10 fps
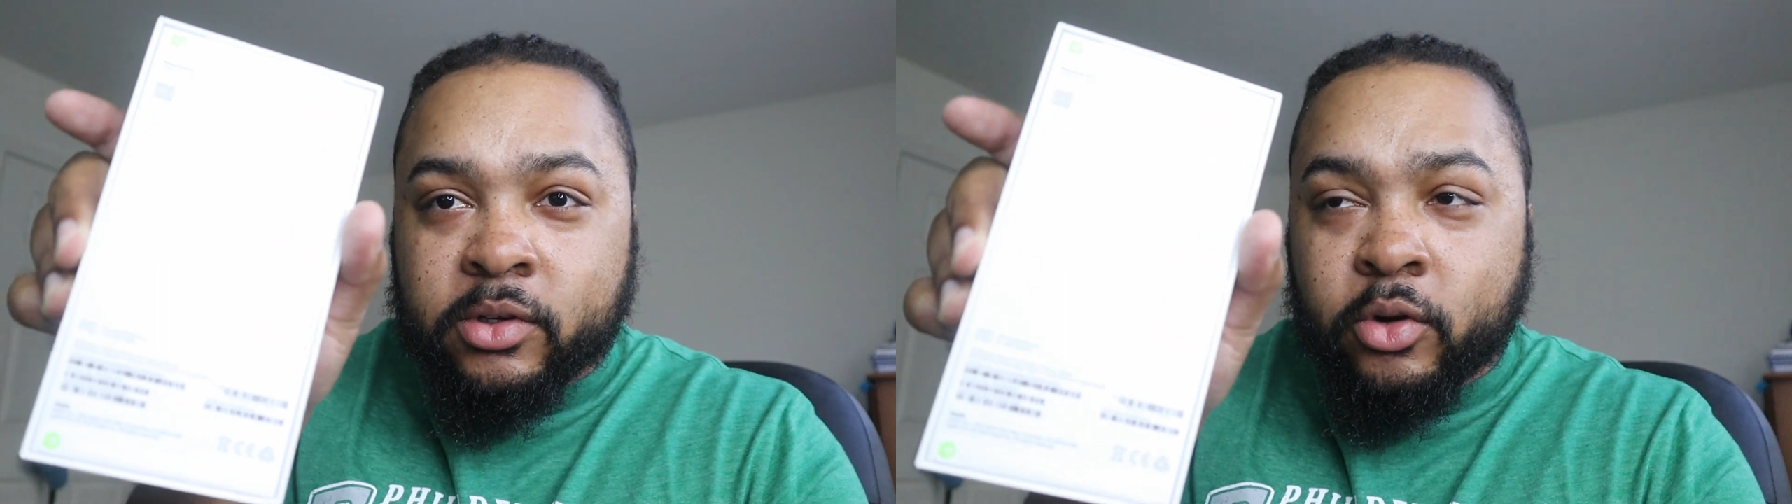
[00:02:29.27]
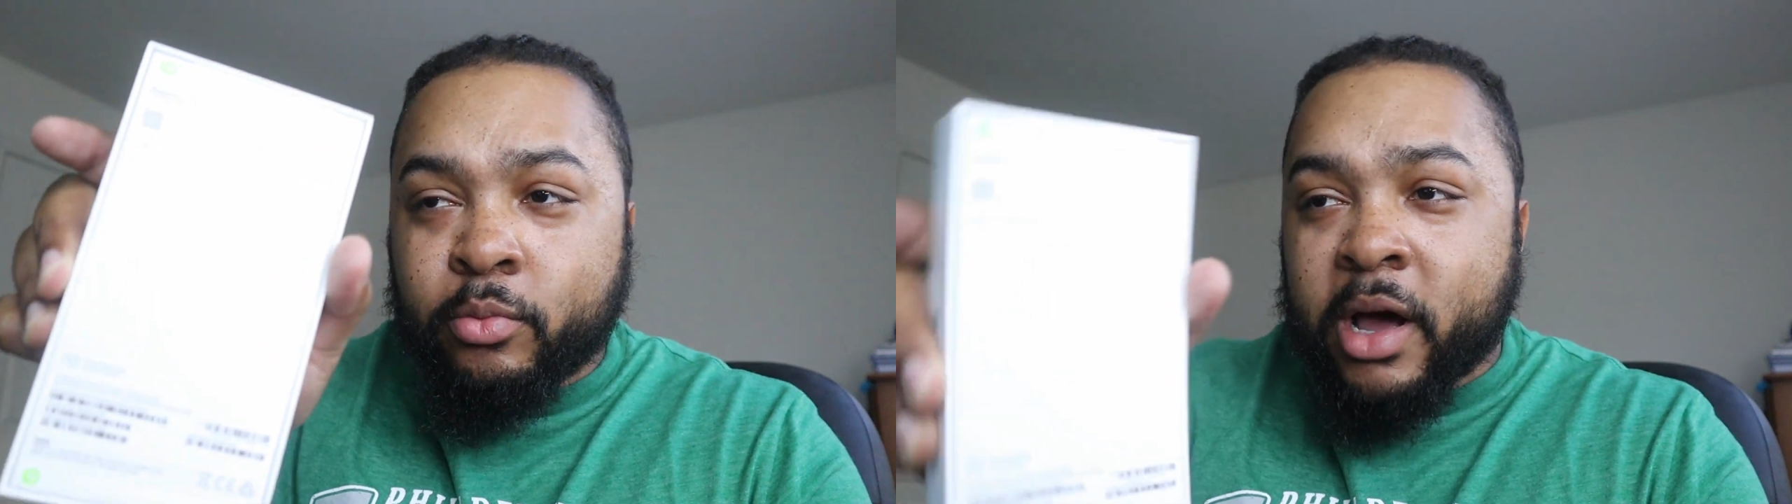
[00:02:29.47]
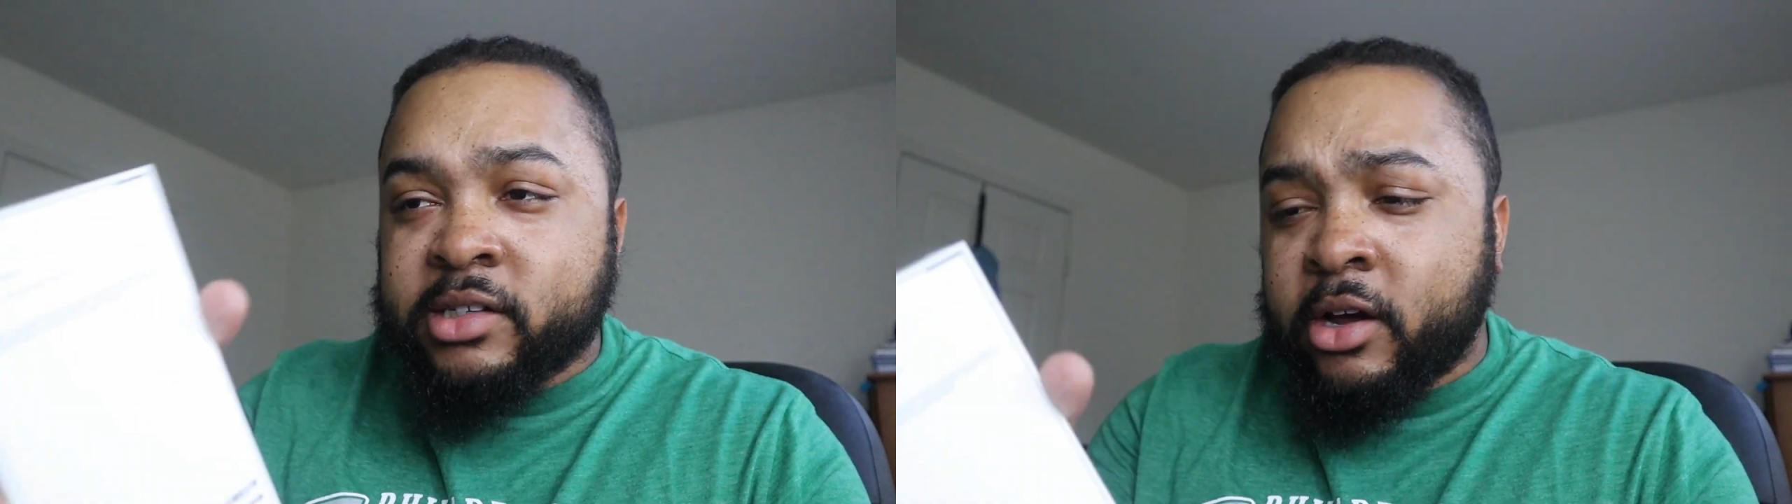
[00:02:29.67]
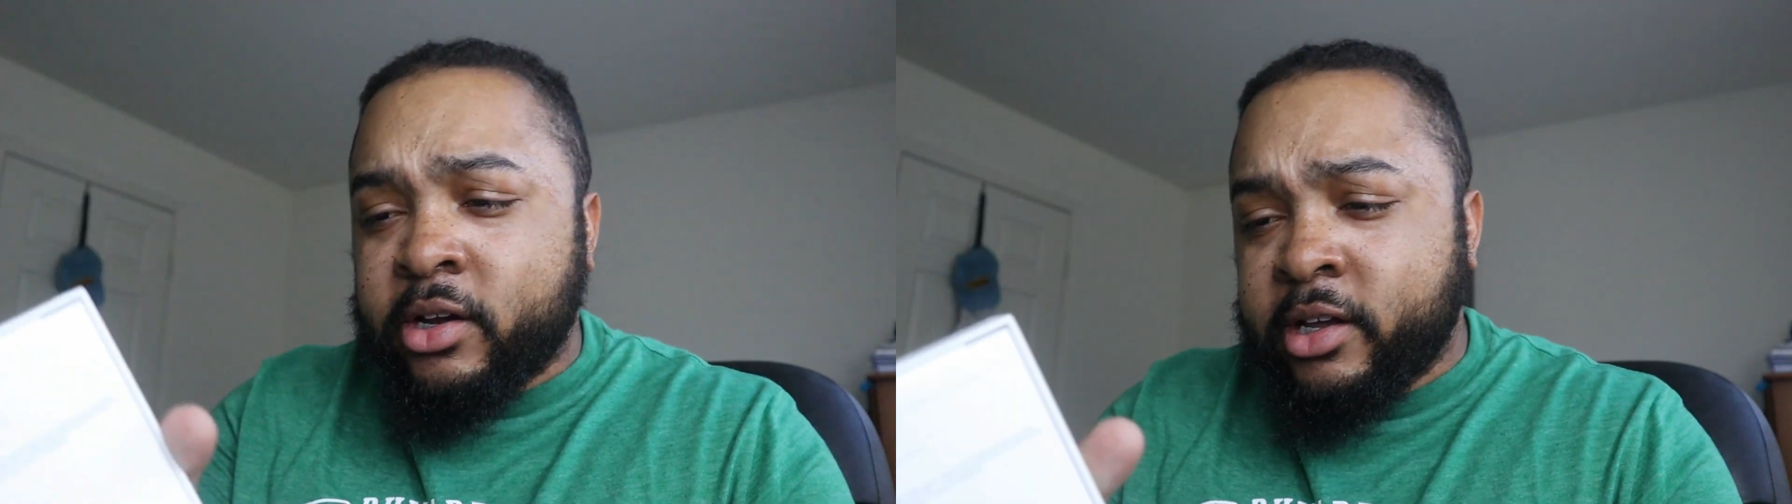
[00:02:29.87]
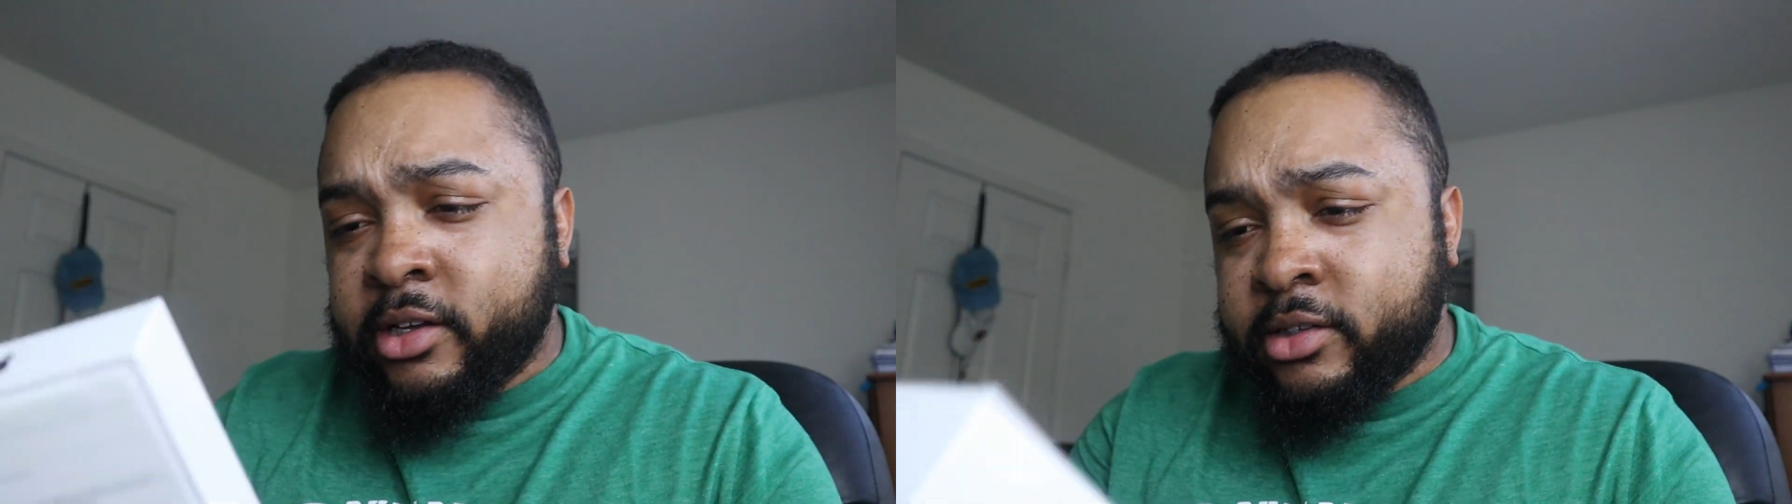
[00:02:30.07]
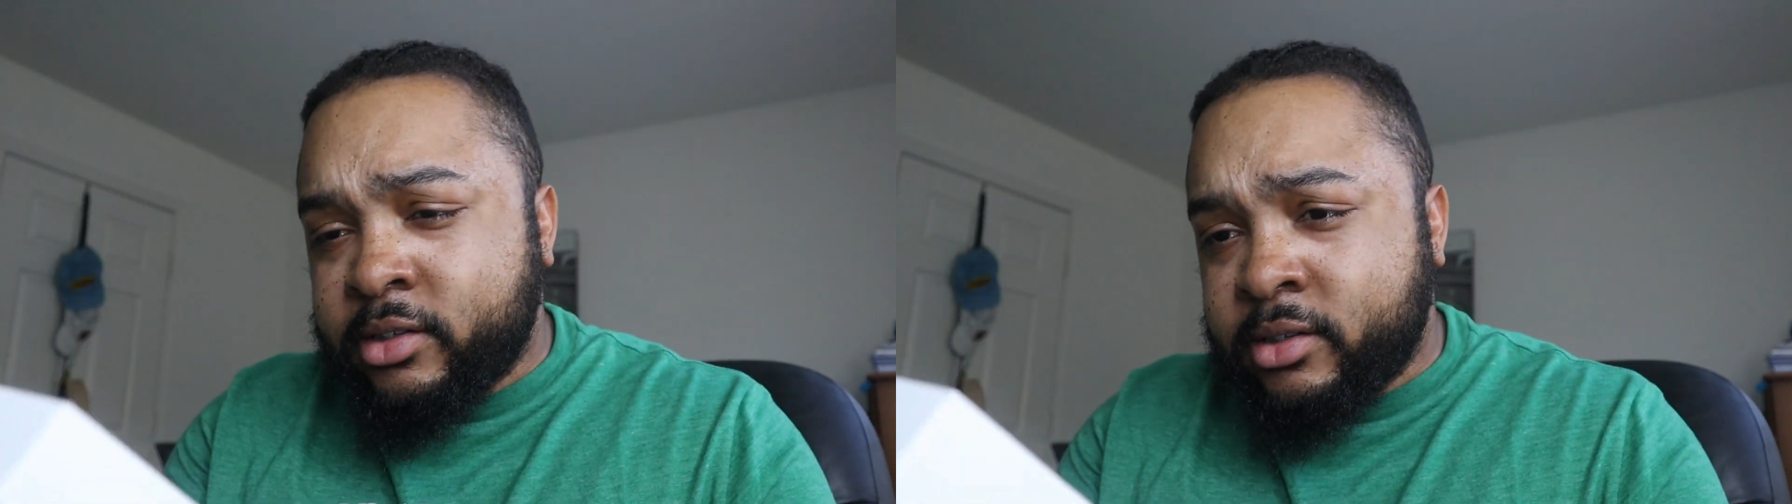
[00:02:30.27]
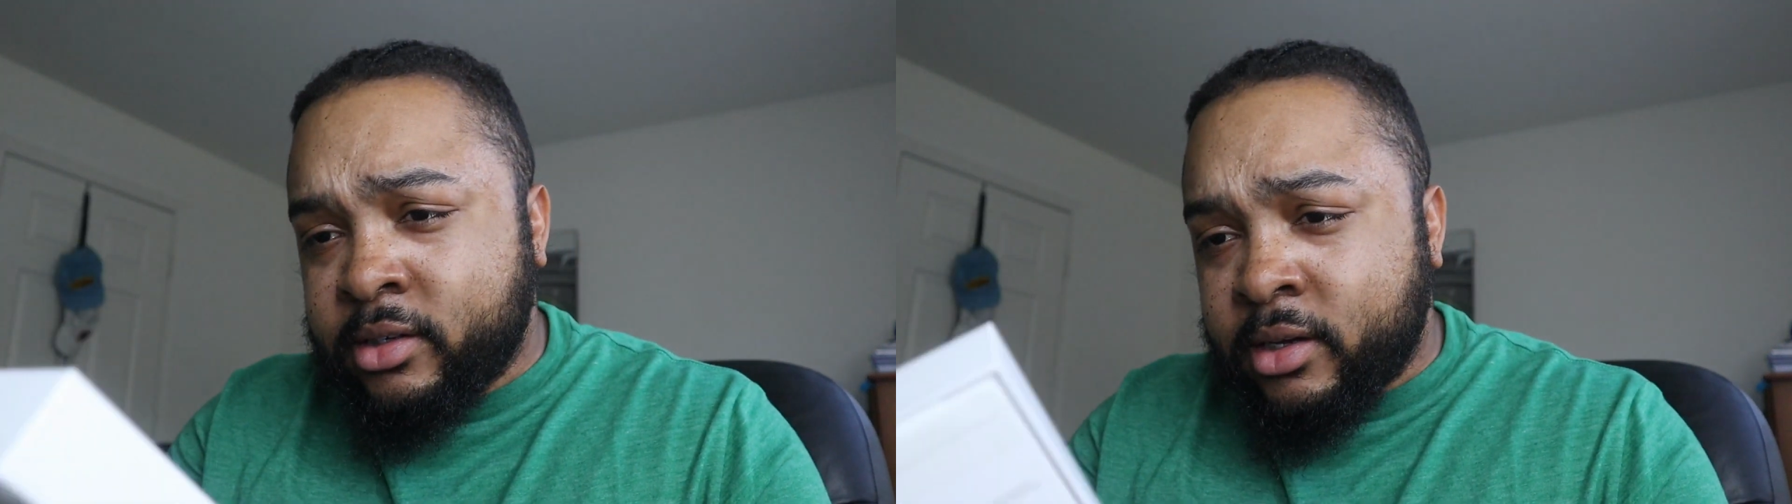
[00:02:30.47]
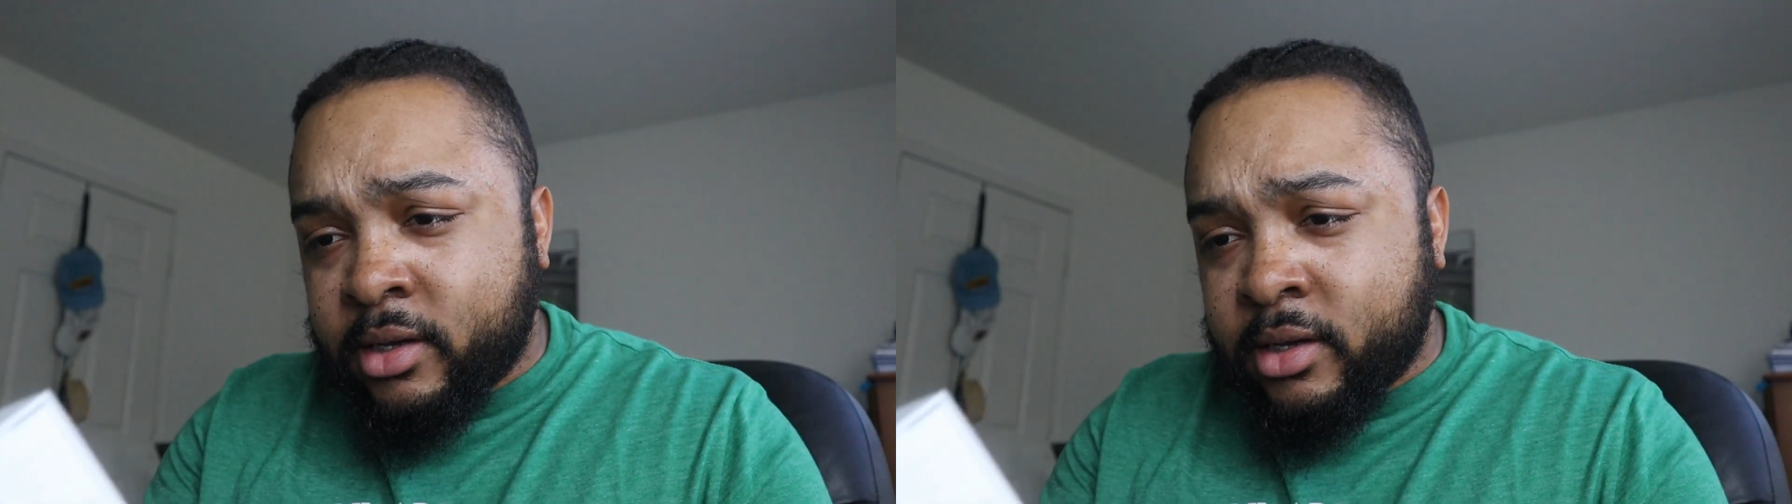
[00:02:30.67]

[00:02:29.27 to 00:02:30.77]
no box how it is.